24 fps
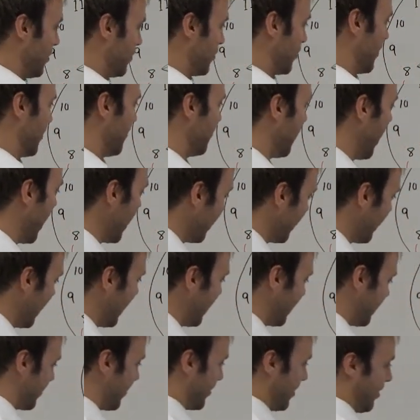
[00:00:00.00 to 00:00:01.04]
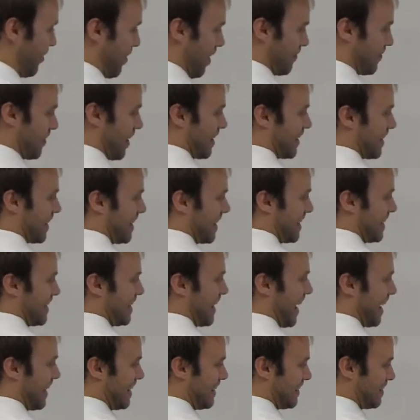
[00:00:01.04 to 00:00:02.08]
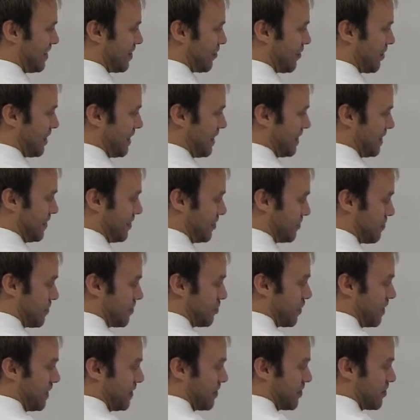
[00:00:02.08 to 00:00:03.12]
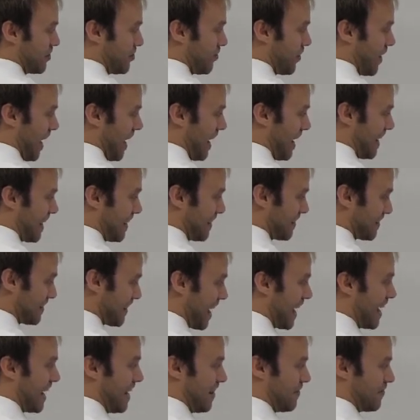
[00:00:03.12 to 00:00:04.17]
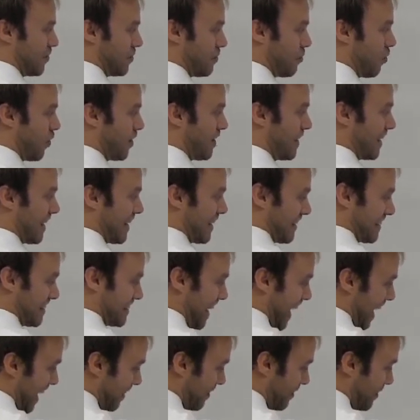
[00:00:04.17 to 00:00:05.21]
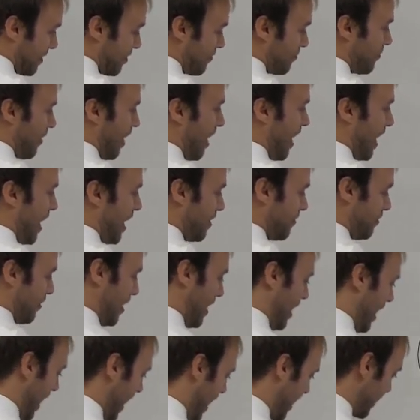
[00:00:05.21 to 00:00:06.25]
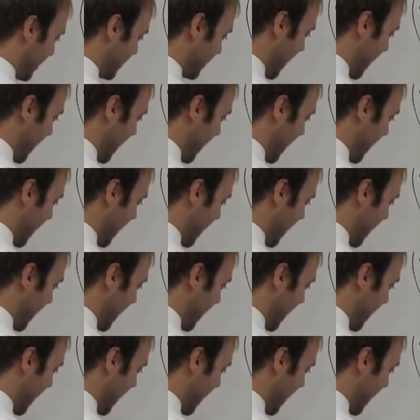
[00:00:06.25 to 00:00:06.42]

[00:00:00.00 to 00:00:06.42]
So the final answer here, I've got 90 degrees between the two hands if they're pointing at exactly the 5 and